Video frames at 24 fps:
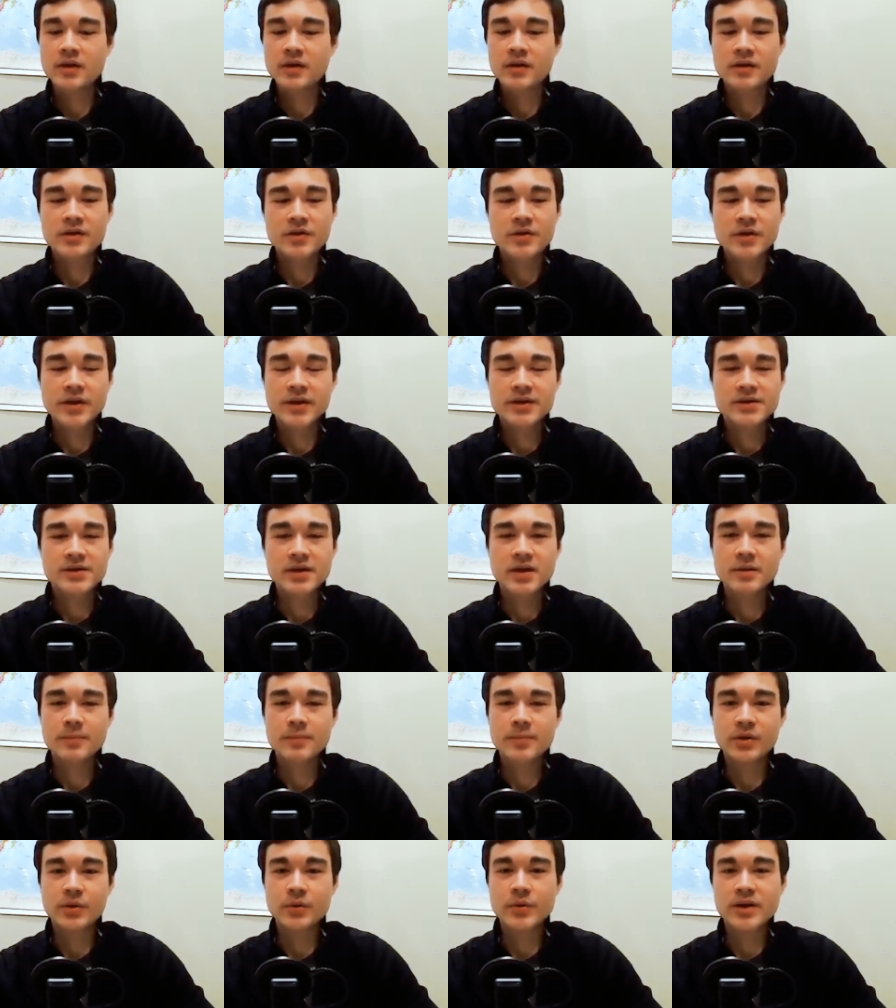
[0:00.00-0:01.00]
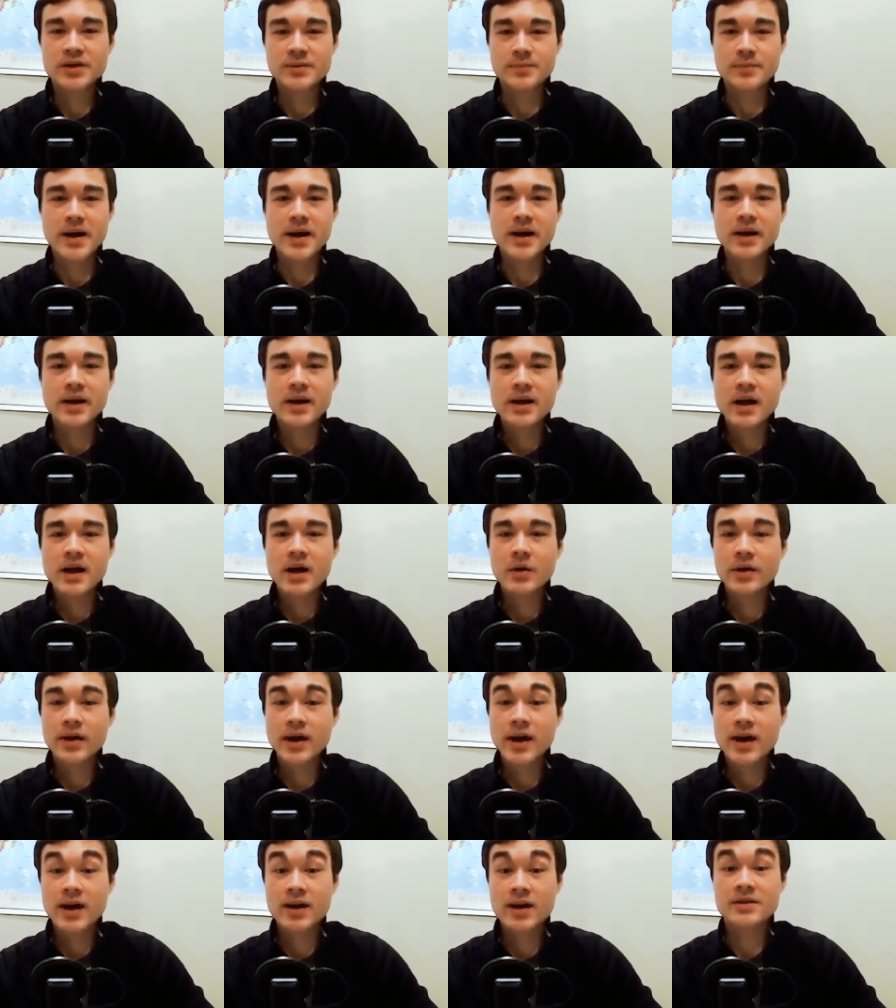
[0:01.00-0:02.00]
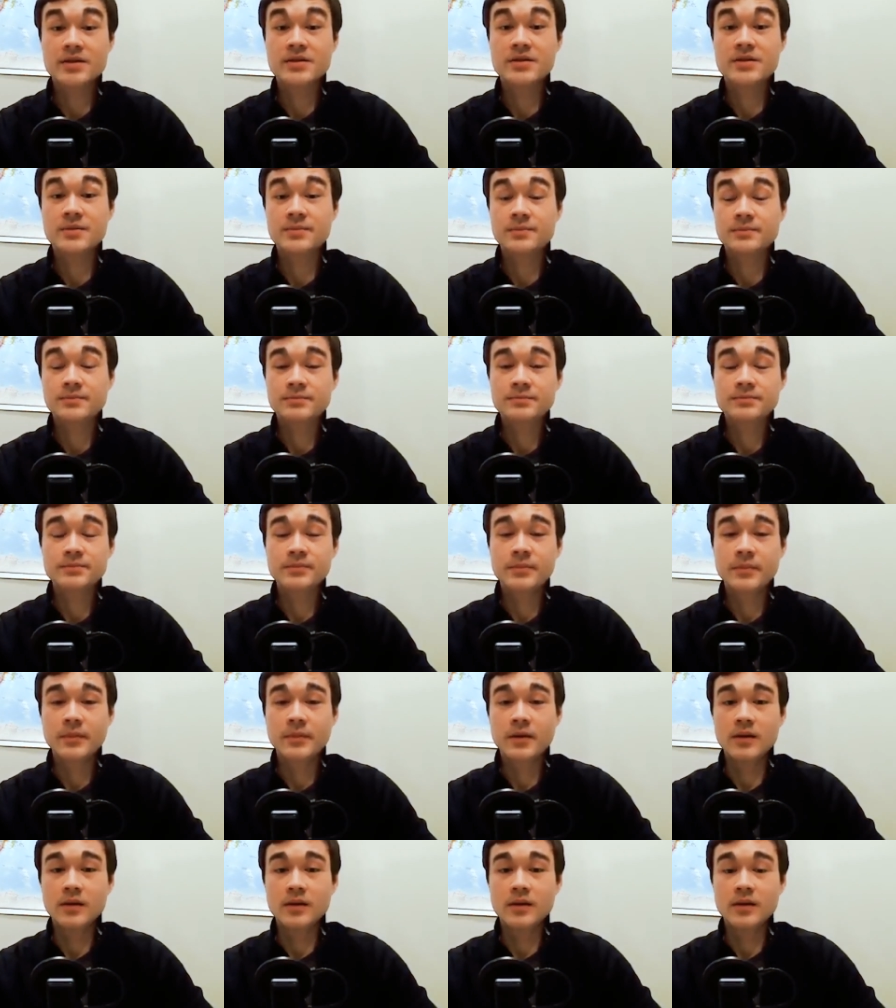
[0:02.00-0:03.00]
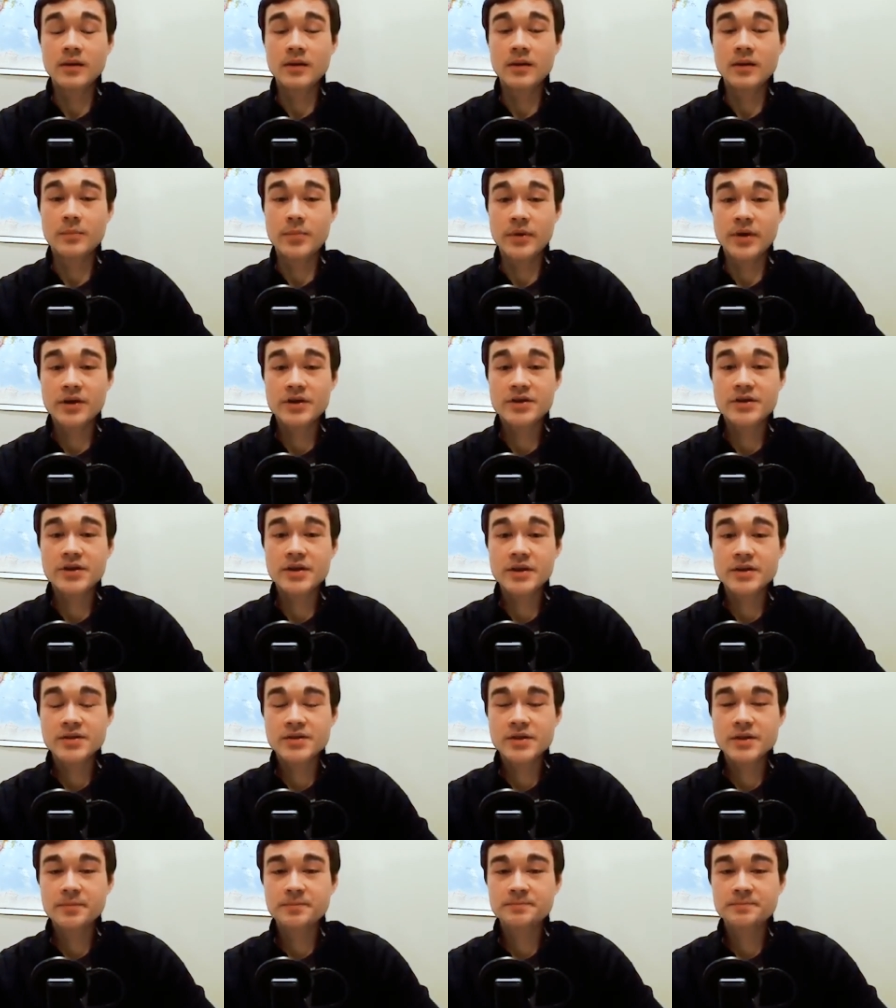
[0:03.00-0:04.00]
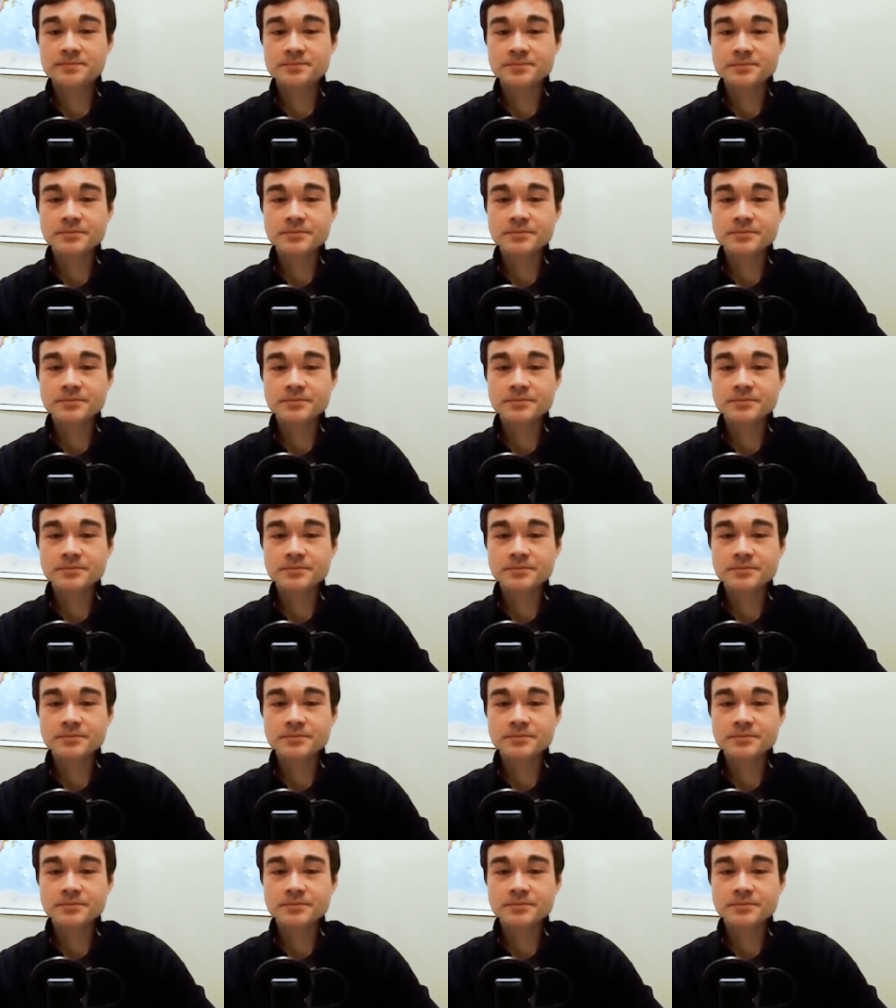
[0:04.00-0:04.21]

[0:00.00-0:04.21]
trying to set up a U.S. bank account as a British citizen.